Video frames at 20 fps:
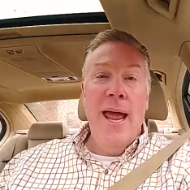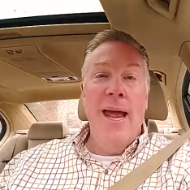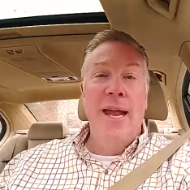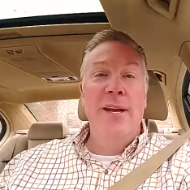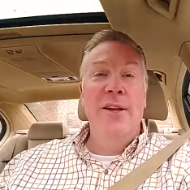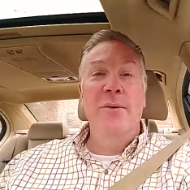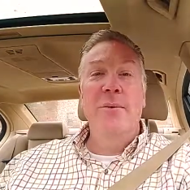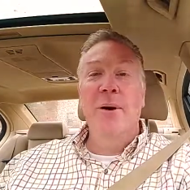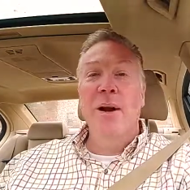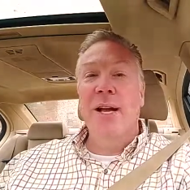
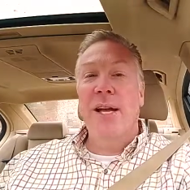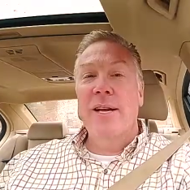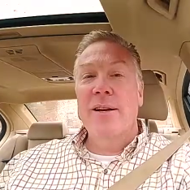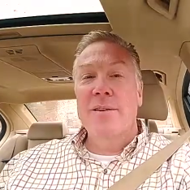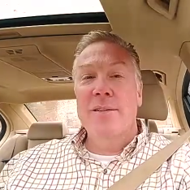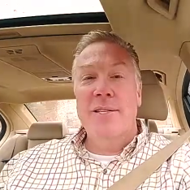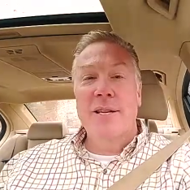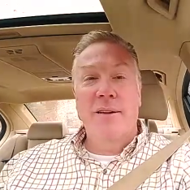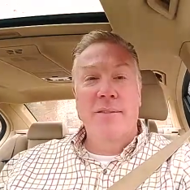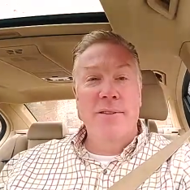and you want to get
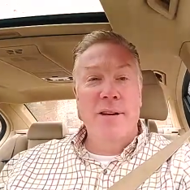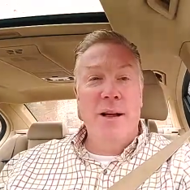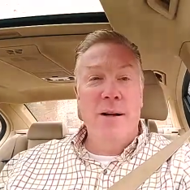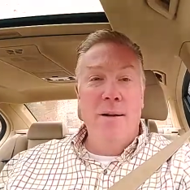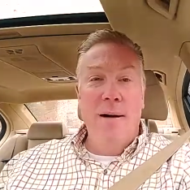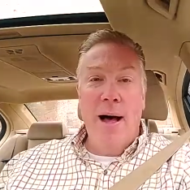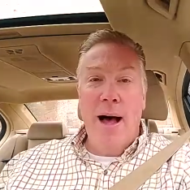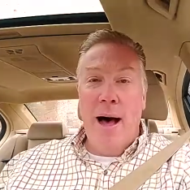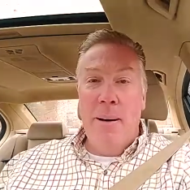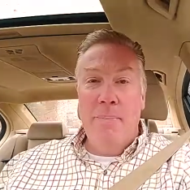yourselves
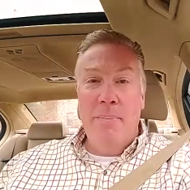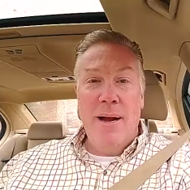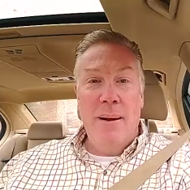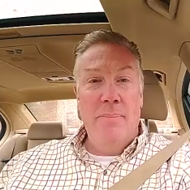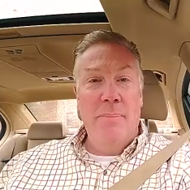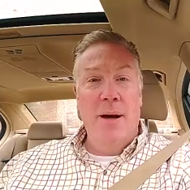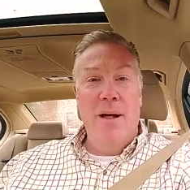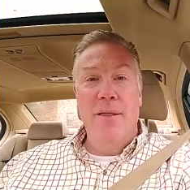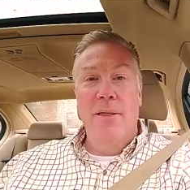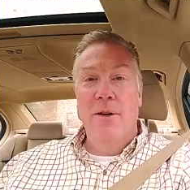all hopped
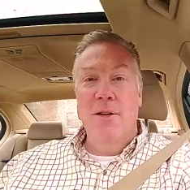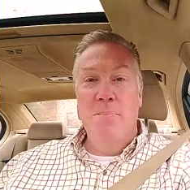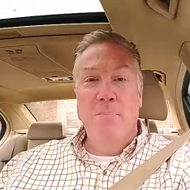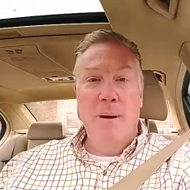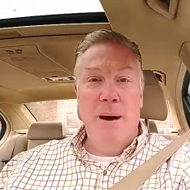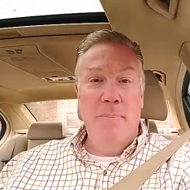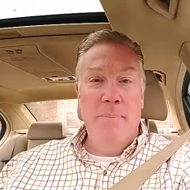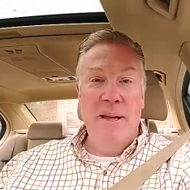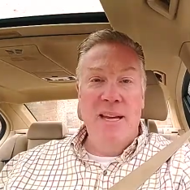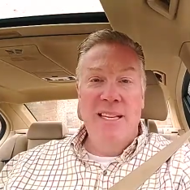up on those
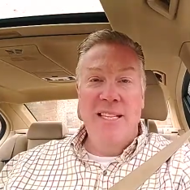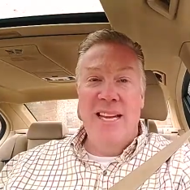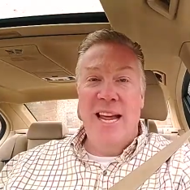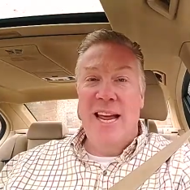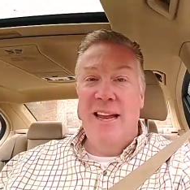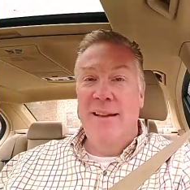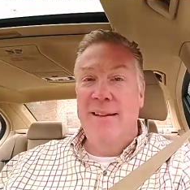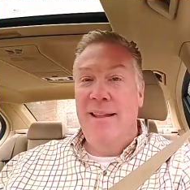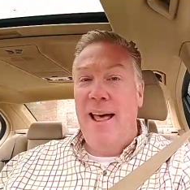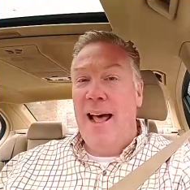puppies,
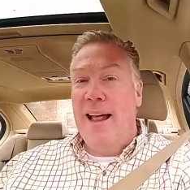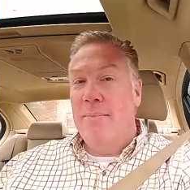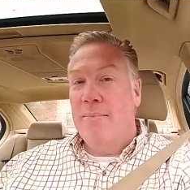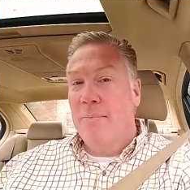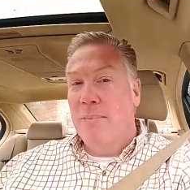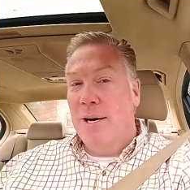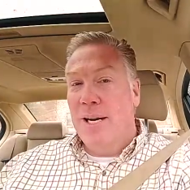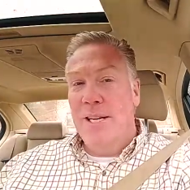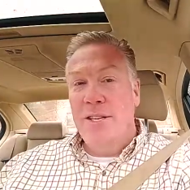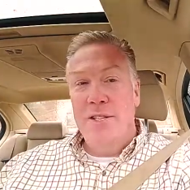and
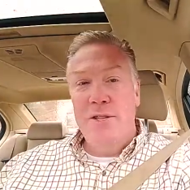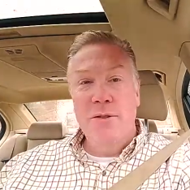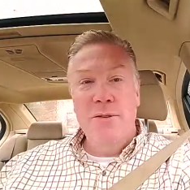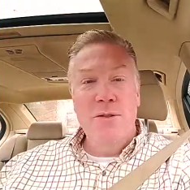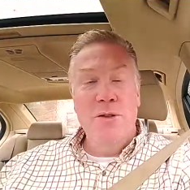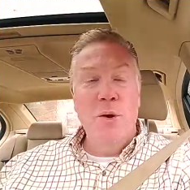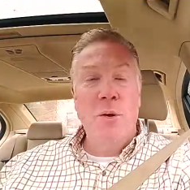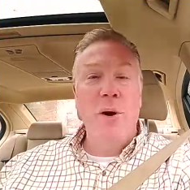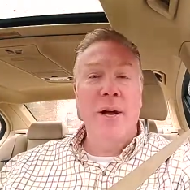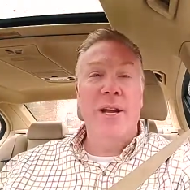that brings you
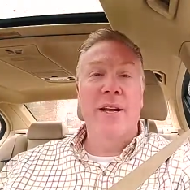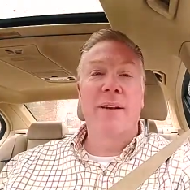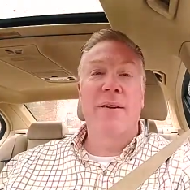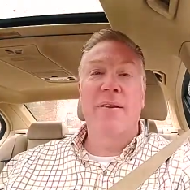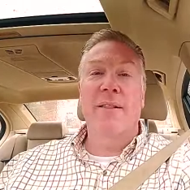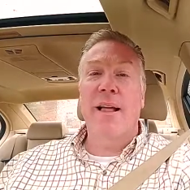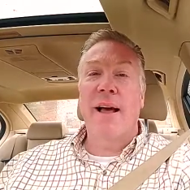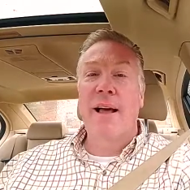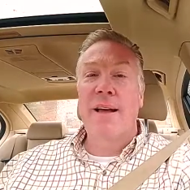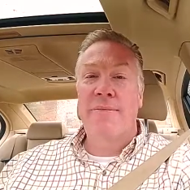joy in
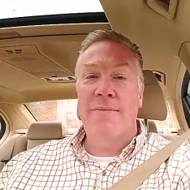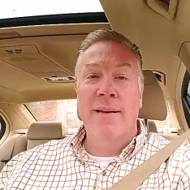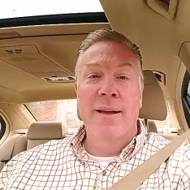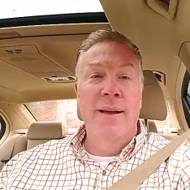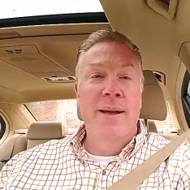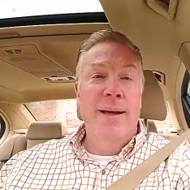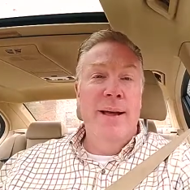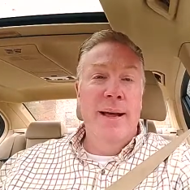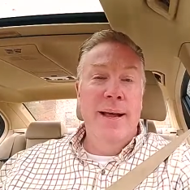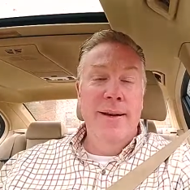your life,
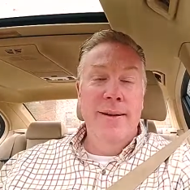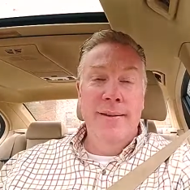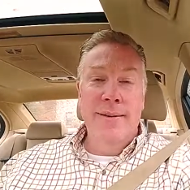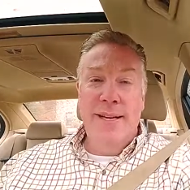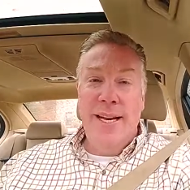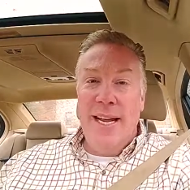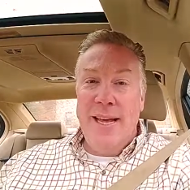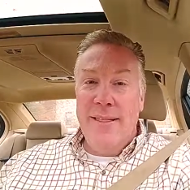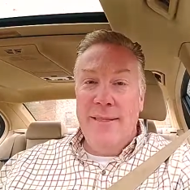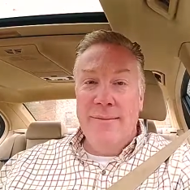and your
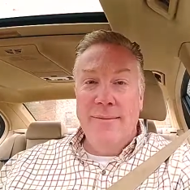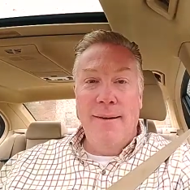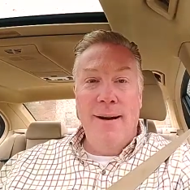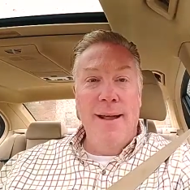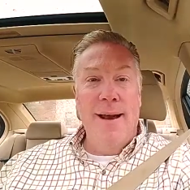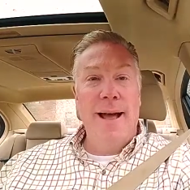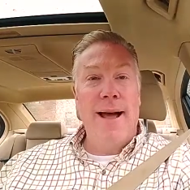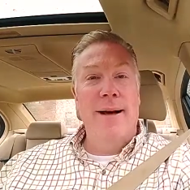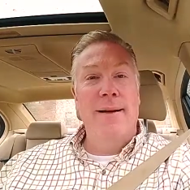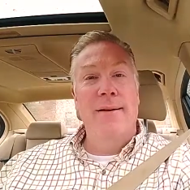teeth
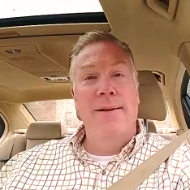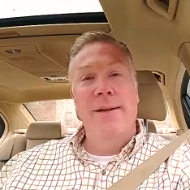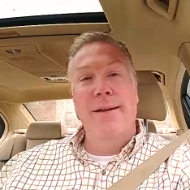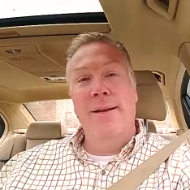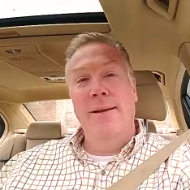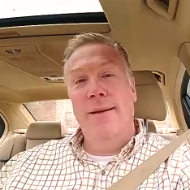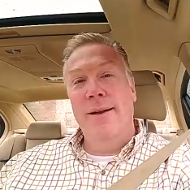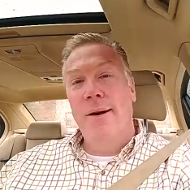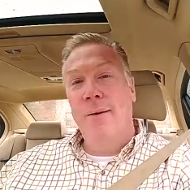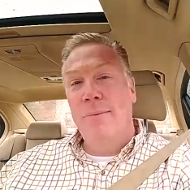rot out, and
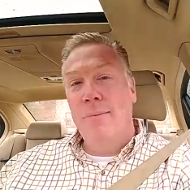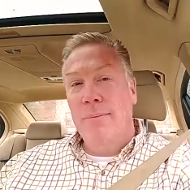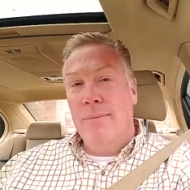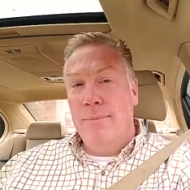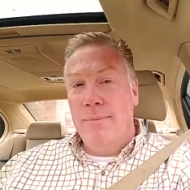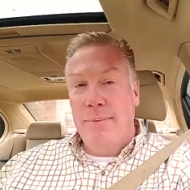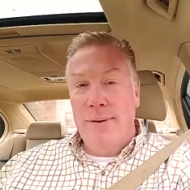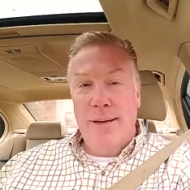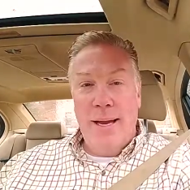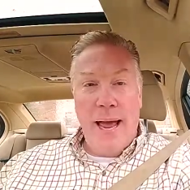you don't
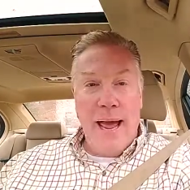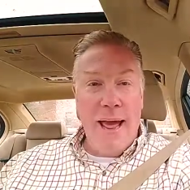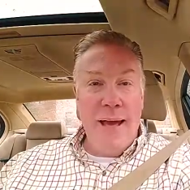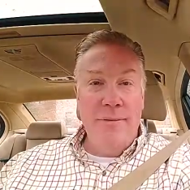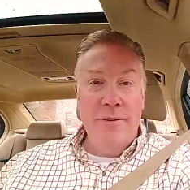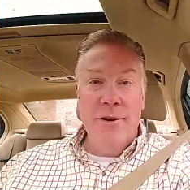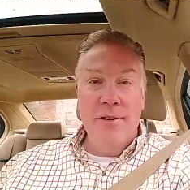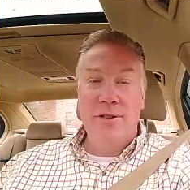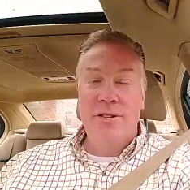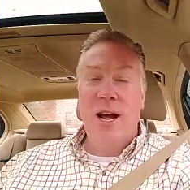
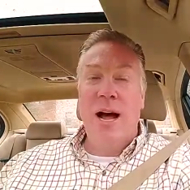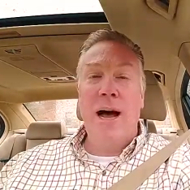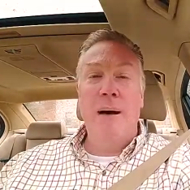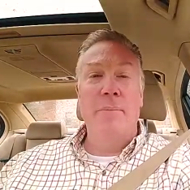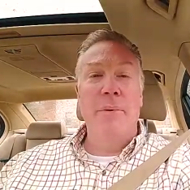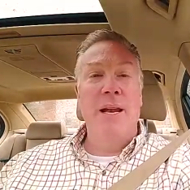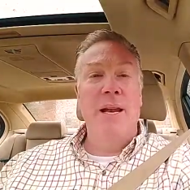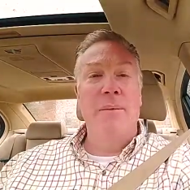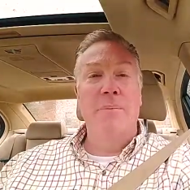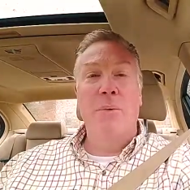have your
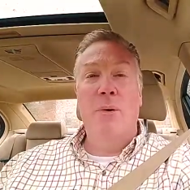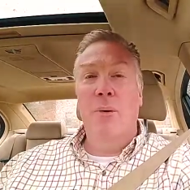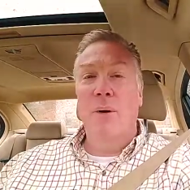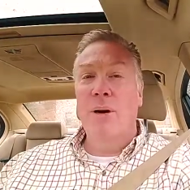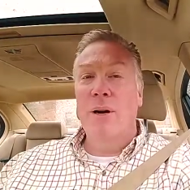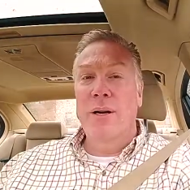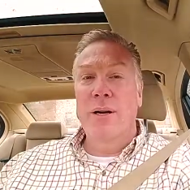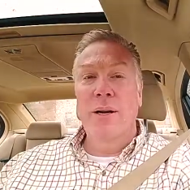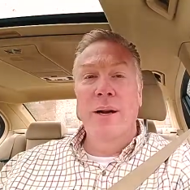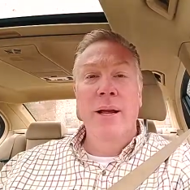job
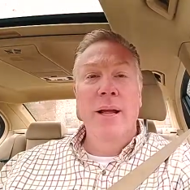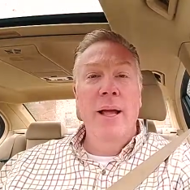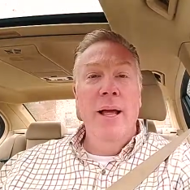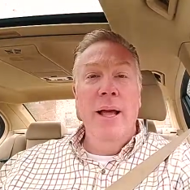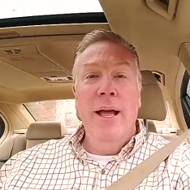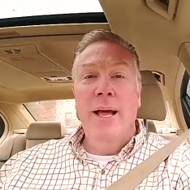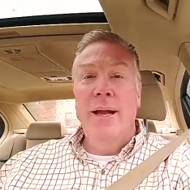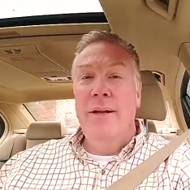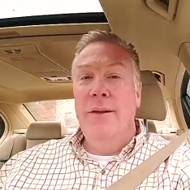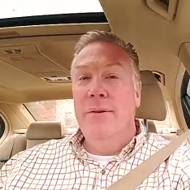anymore, and,
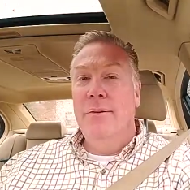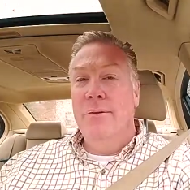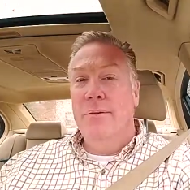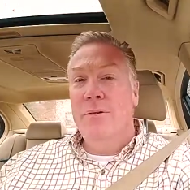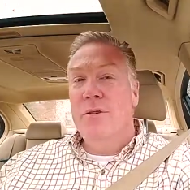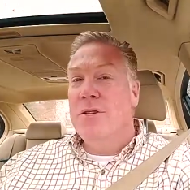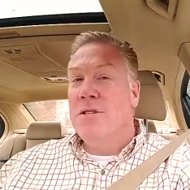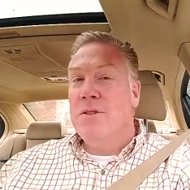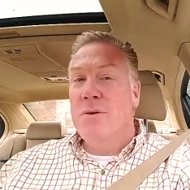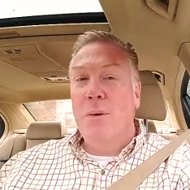and you
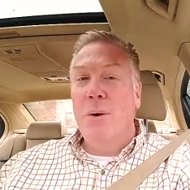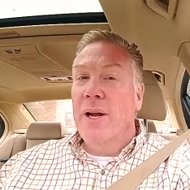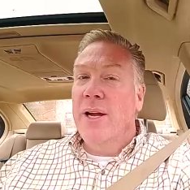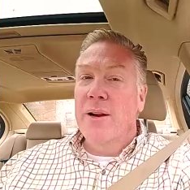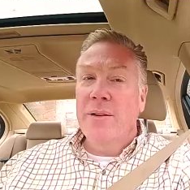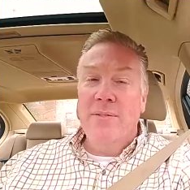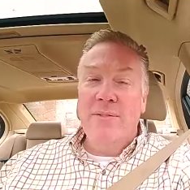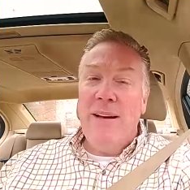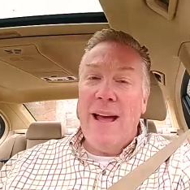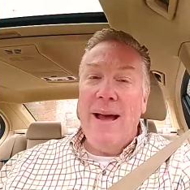destroy
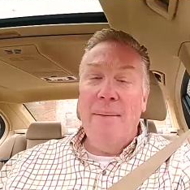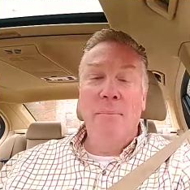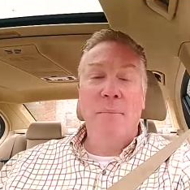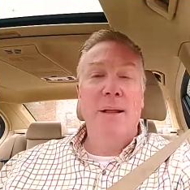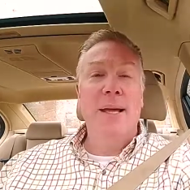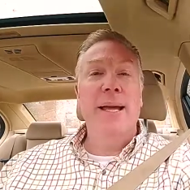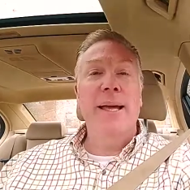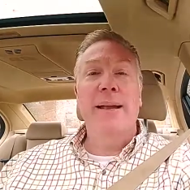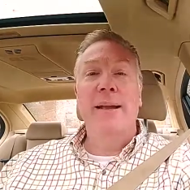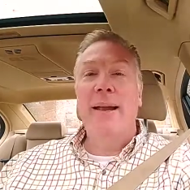your
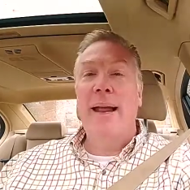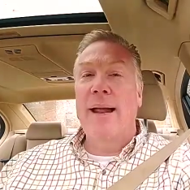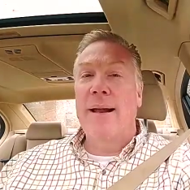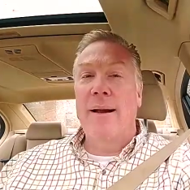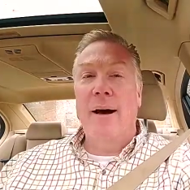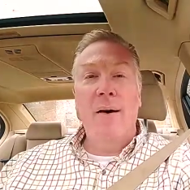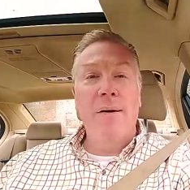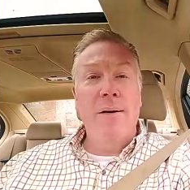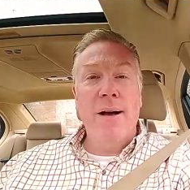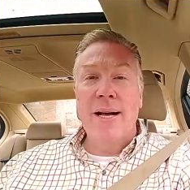family, and, and
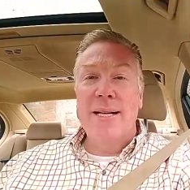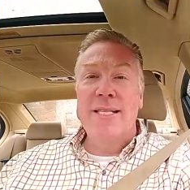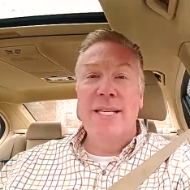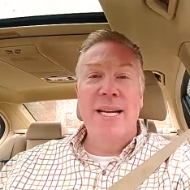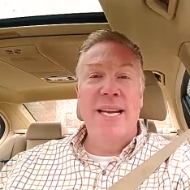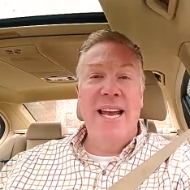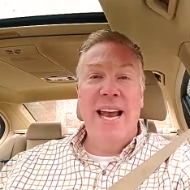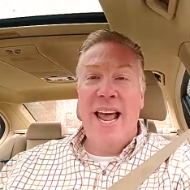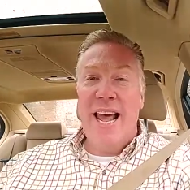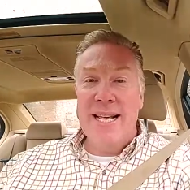all kinds
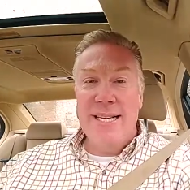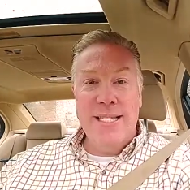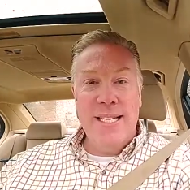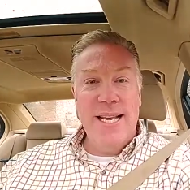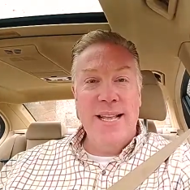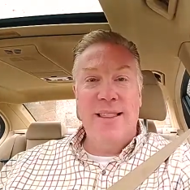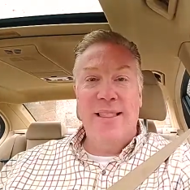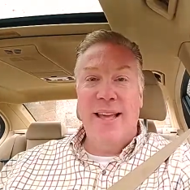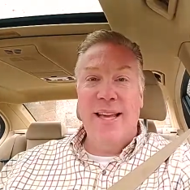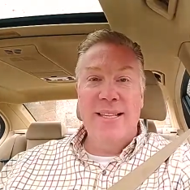of
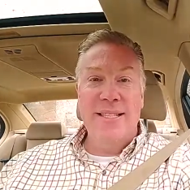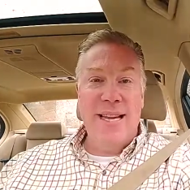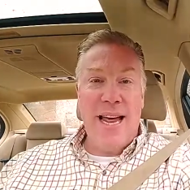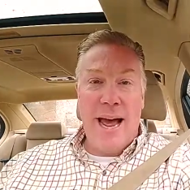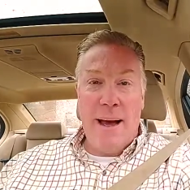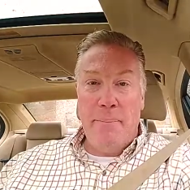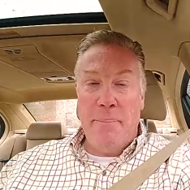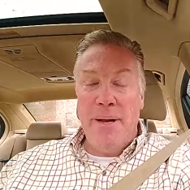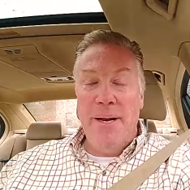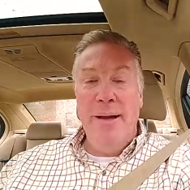nasty things
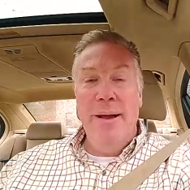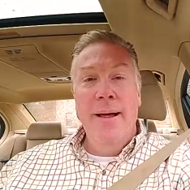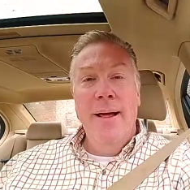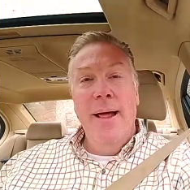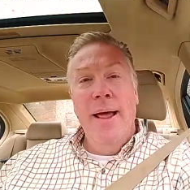happen,